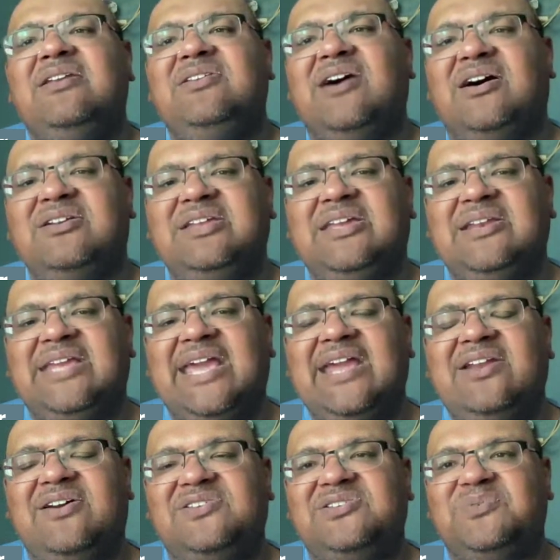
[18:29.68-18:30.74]
Dalton
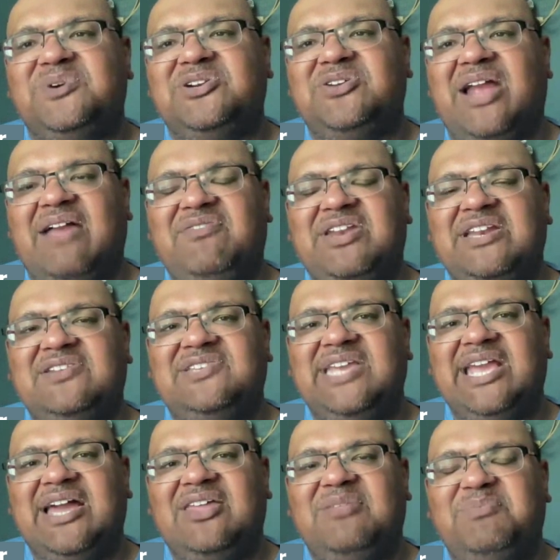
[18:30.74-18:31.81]
Kincaid also worth drafting to
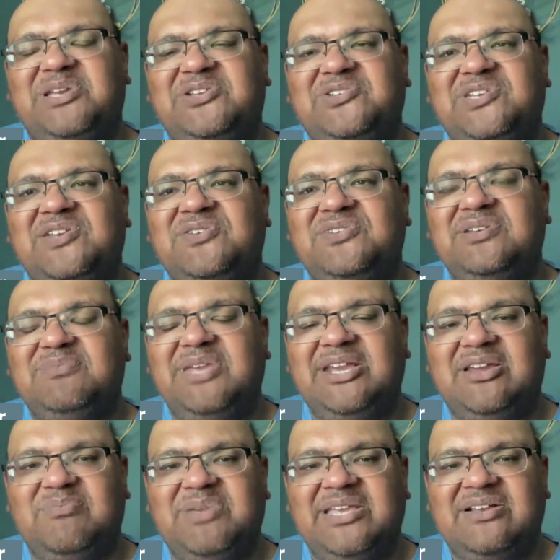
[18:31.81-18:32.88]
see how the Bills use him. He
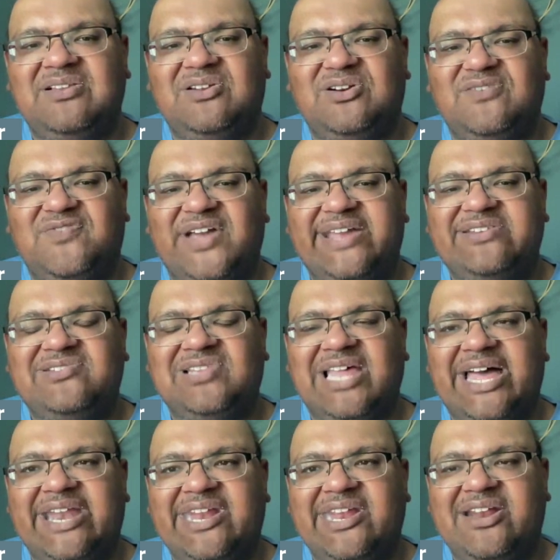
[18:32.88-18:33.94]
could be a glorified
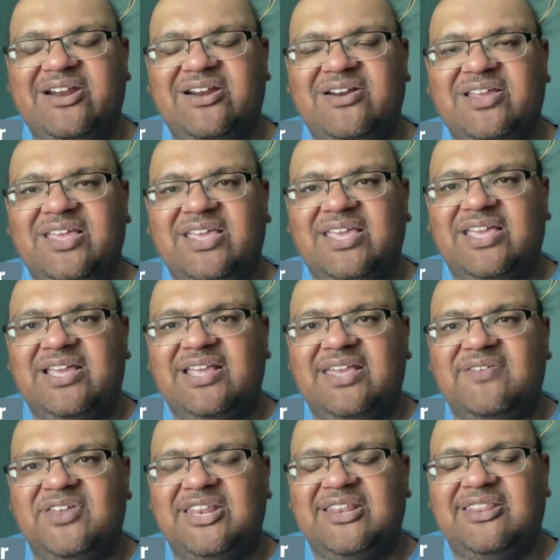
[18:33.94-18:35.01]
slot here,
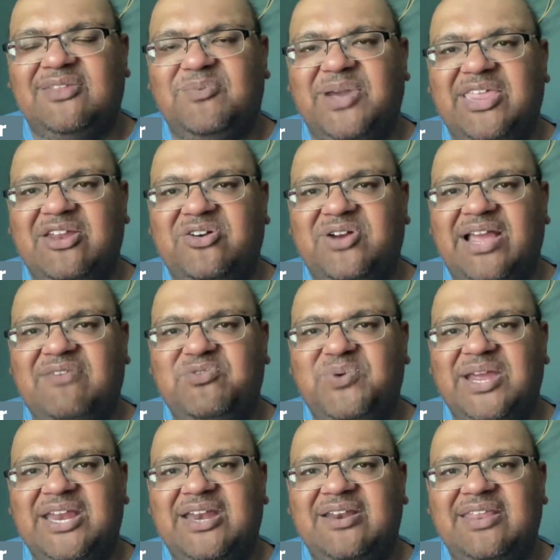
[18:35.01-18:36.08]
given the way their draft
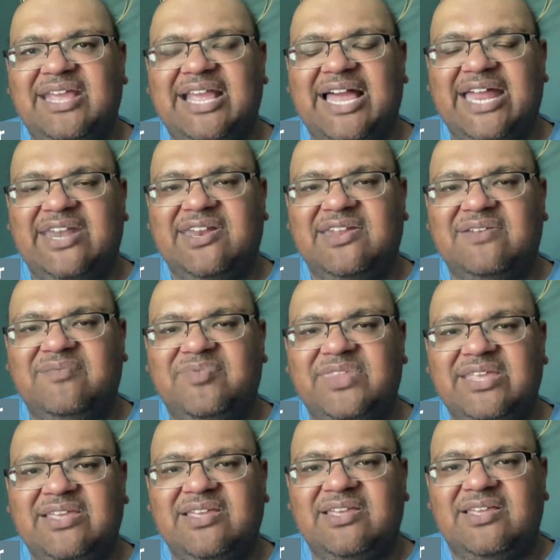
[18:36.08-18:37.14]
went, and they got a
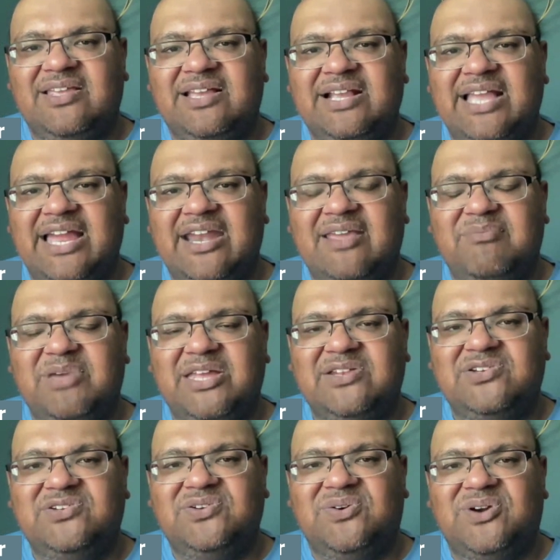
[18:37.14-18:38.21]
guy named
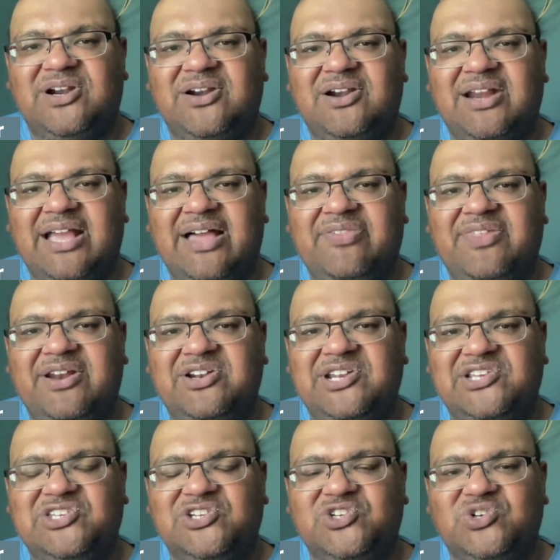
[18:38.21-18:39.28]
Shorter out there,
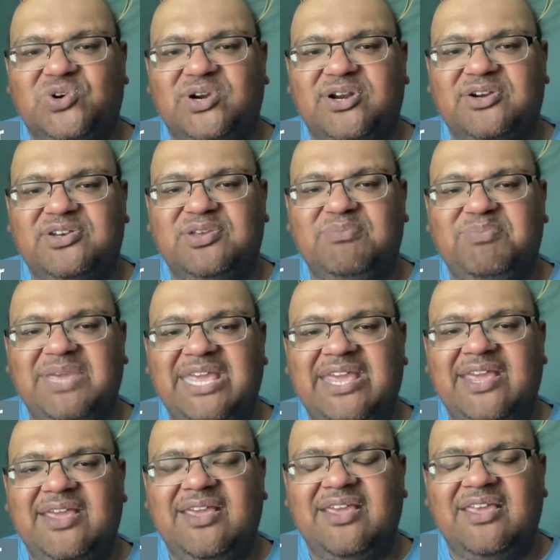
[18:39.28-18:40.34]
Justin Shorter, to
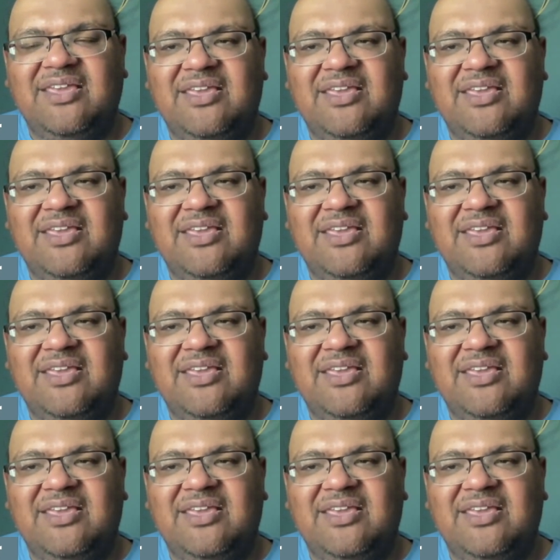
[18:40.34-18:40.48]
be